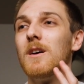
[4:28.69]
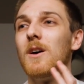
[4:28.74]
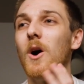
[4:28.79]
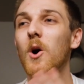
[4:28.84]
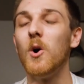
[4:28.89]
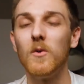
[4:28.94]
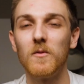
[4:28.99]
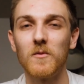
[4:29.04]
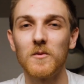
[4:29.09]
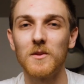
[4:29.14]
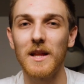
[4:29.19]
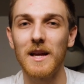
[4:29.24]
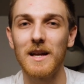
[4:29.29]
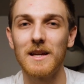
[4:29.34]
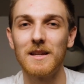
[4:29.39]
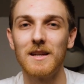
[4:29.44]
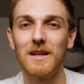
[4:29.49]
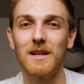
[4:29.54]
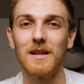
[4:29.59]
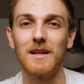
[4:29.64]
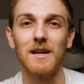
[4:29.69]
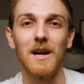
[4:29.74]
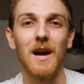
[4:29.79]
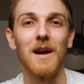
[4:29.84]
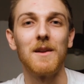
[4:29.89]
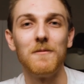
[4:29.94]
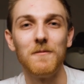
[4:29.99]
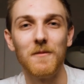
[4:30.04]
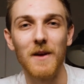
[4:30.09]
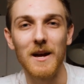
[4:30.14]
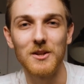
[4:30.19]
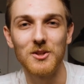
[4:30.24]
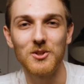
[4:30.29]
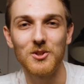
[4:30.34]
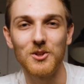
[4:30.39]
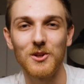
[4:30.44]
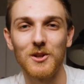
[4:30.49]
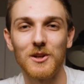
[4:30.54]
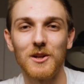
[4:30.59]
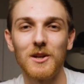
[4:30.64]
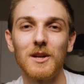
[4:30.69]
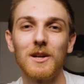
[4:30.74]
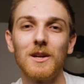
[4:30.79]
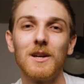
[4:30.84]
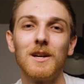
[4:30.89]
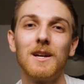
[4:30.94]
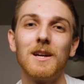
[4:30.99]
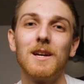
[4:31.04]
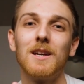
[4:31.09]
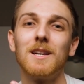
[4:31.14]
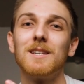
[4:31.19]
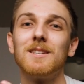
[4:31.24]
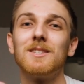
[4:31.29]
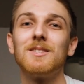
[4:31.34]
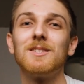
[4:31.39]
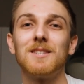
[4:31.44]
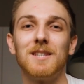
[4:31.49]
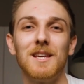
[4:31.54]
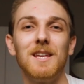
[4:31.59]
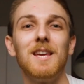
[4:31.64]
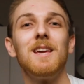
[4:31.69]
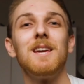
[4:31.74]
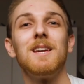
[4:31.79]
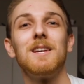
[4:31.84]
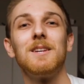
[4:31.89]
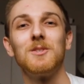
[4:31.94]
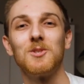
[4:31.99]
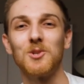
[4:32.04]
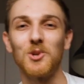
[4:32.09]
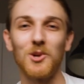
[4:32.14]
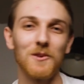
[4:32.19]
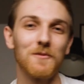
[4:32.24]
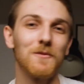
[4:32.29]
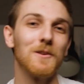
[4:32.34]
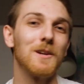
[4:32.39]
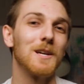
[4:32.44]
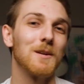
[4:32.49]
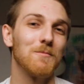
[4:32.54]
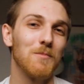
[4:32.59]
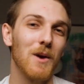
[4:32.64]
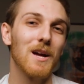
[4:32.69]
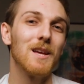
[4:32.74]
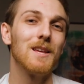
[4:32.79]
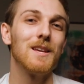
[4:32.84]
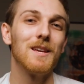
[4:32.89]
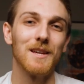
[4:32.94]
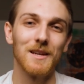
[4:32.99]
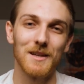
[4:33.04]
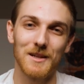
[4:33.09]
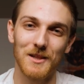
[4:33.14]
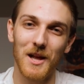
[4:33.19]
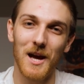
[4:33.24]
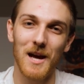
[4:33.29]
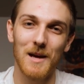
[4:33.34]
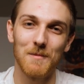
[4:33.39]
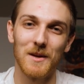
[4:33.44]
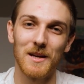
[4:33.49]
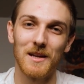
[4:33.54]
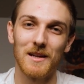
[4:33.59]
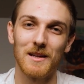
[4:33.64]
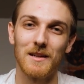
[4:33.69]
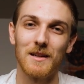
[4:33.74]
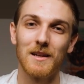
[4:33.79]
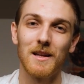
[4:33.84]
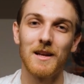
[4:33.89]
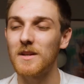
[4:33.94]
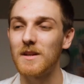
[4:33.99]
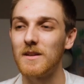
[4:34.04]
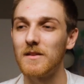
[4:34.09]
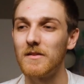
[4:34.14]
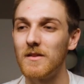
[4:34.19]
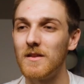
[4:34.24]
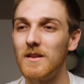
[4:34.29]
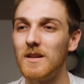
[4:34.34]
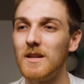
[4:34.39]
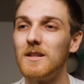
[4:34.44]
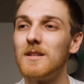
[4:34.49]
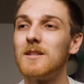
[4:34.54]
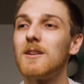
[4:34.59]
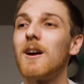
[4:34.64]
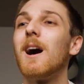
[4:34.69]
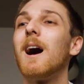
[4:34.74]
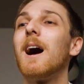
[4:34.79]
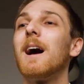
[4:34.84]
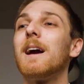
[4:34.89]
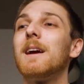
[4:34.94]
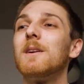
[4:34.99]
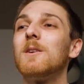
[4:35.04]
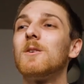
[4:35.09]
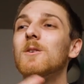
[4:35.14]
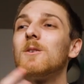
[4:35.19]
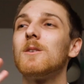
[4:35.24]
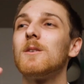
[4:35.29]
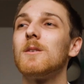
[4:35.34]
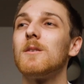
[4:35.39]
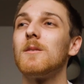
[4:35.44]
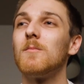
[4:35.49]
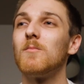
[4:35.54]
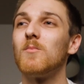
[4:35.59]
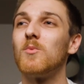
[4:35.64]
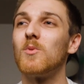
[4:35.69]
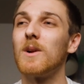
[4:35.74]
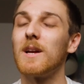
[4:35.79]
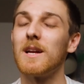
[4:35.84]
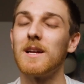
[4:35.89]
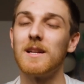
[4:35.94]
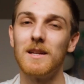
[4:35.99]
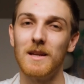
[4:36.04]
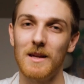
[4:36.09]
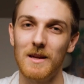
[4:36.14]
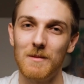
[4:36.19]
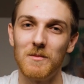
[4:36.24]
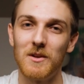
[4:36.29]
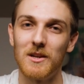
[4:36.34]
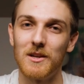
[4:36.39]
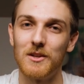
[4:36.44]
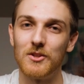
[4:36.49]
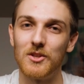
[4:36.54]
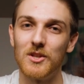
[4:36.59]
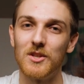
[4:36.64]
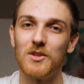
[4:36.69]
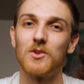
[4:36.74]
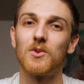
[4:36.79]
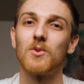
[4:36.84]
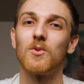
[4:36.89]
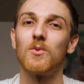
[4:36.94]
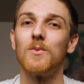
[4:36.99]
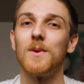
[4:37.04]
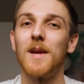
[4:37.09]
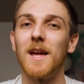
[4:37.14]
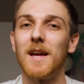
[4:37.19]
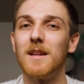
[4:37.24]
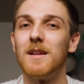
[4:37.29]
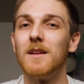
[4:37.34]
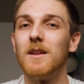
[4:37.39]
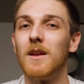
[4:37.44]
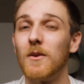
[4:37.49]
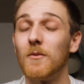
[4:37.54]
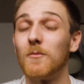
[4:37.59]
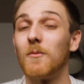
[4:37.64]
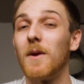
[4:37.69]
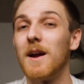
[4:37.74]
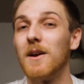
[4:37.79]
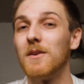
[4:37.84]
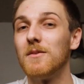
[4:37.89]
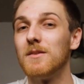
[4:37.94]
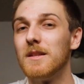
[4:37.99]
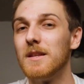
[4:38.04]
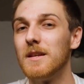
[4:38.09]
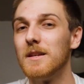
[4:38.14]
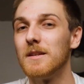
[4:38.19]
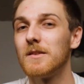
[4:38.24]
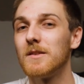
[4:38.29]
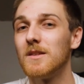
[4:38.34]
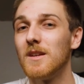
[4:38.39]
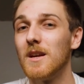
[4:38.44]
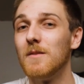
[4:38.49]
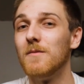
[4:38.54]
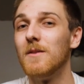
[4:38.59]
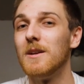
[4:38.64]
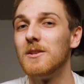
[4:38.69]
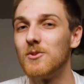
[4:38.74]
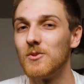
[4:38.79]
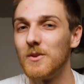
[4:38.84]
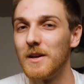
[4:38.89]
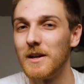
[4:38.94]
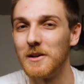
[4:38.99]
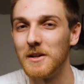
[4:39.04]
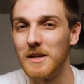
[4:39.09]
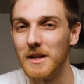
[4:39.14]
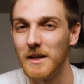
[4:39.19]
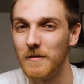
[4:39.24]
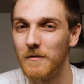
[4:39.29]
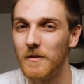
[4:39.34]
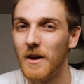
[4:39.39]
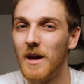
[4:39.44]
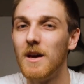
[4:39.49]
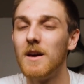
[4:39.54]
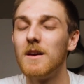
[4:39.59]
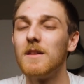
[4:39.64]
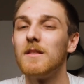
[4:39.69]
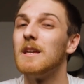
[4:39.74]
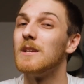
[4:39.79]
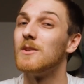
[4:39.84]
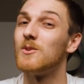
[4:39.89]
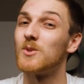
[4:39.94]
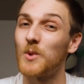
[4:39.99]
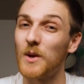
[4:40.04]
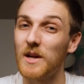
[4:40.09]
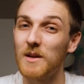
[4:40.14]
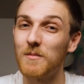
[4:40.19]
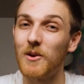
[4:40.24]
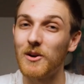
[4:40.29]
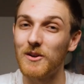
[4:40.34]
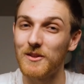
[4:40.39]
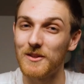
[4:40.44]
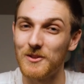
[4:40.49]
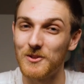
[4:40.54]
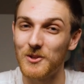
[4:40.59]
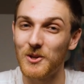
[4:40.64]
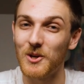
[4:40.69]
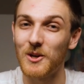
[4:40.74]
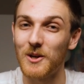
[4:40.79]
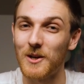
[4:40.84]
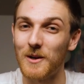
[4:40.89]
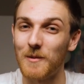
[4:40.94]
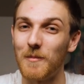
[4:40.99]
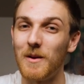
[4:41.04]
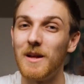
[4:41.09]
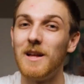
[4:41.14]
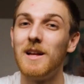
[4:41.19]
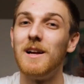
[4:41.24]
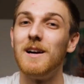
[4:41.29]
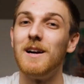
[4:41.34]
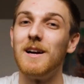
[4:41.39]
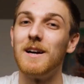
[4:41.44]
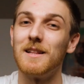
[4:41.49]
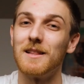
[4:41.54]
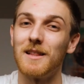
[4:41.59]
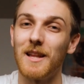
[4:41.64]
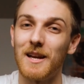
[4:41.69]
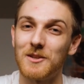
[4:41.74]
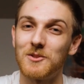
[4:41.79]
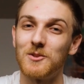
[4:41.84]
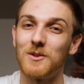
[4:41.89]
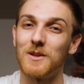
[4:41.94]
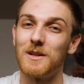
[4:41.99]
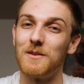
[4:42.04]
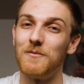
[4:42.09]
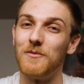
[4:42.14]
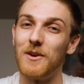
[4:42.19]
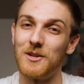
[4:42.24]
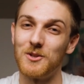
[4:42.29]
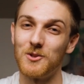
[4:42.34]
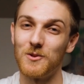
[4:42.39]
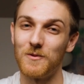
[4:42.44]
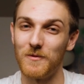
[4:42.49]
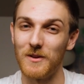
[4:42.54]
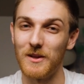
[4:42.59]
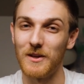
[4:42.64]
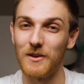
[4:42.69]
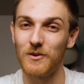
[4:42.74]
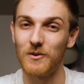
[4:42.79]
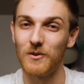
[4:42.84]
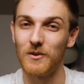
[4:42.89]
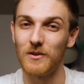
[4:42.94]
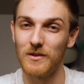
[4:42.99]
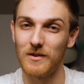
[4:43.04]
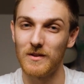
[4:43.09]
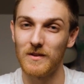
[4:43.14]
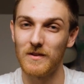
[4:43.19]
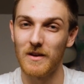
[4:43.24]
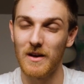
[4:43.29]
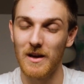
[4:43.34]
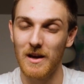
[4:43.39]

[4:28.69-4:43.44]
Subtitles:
overlanding, adventure, skiing, surfing, biking, climbing. The entire brand image is created around this adventure narrative. They trademarked the term electric adventure vehicles.